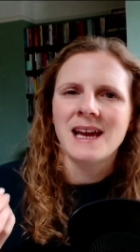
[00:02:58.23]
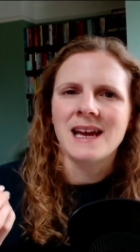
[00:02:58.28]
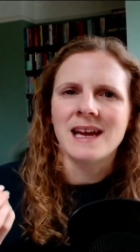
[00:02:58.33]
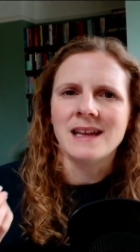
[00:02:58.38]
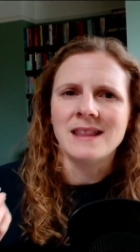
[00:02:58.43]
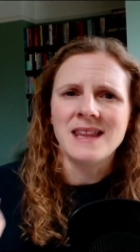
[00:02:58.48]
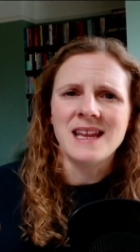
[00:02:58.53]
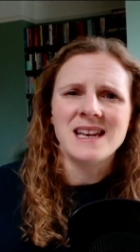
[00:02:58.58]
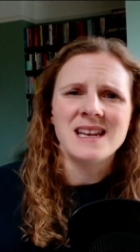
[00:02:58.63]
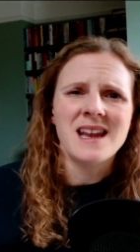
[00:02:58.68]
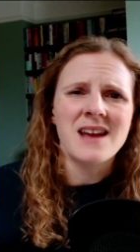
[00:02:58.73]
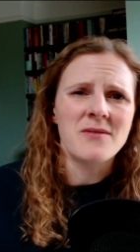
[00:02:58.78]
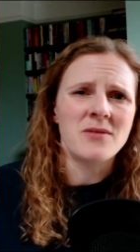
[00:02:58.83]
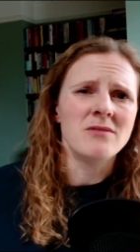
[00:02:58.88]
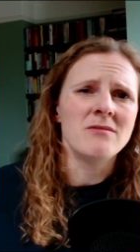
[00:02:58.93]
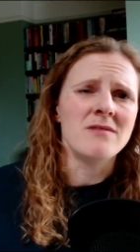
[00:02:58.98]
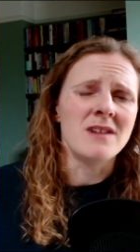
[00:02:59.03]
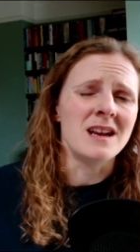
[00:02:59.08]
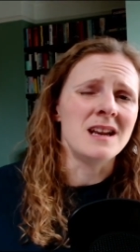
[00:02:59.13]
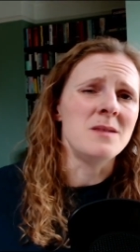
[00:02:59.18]
and then never
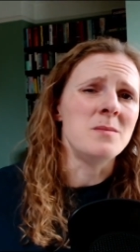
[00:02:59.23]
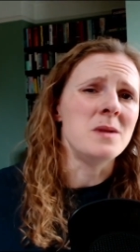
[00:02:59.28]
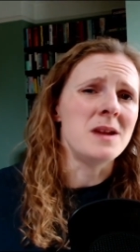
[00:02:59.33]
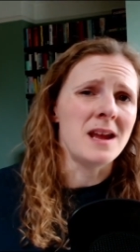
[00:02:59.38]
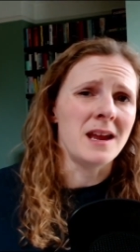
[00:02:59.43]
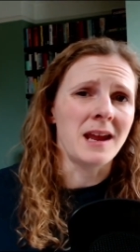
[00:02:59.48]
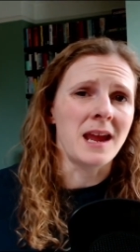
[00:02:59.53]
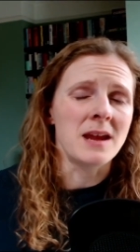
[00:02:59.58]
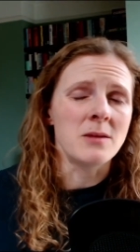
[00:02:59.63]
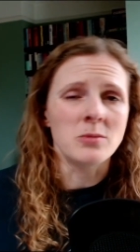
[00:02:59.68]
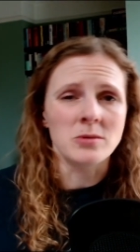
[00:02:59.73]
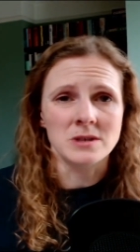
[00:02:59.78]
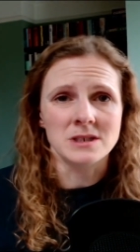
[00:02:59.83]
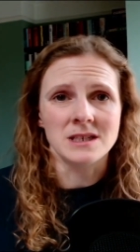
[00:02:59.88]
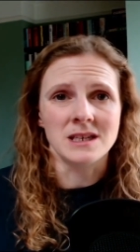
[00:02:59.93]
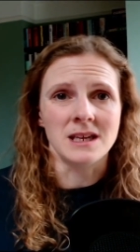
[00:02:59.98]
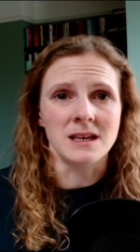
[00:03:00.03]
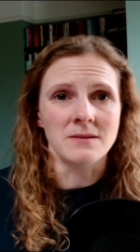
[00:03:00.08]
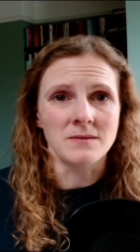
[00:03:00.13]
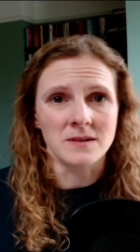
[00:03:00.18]
really being able to
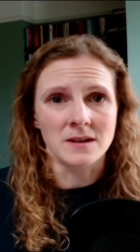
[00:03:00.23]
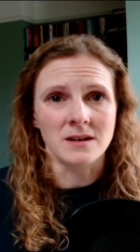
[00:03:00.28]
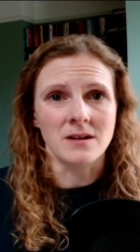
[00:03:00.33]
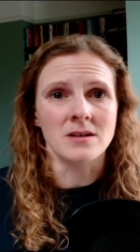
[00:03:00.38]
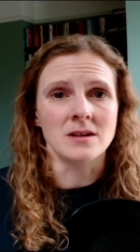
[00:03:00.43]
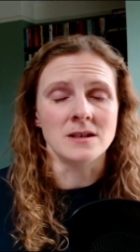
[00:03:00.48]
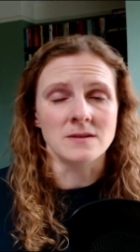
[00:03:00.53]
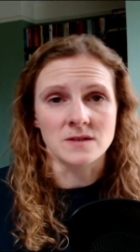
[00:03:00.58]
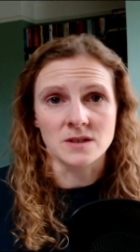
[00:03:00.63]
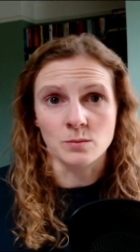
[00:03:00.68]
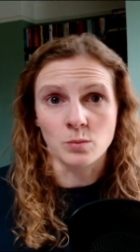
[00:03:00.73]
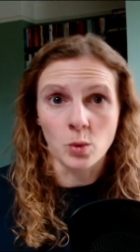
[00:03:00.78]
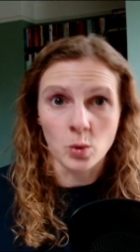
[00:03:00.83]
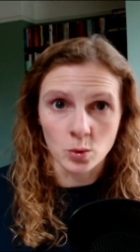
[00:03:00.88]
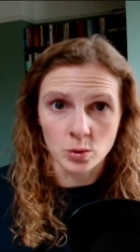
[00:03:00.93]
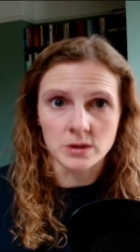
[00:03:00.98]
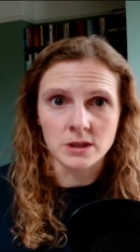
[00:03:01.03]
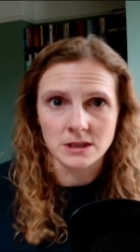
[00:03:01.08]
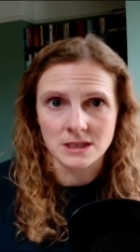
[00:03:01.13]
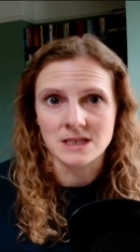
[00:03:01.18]
give the kind of
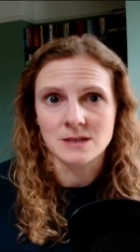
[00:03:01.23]
support that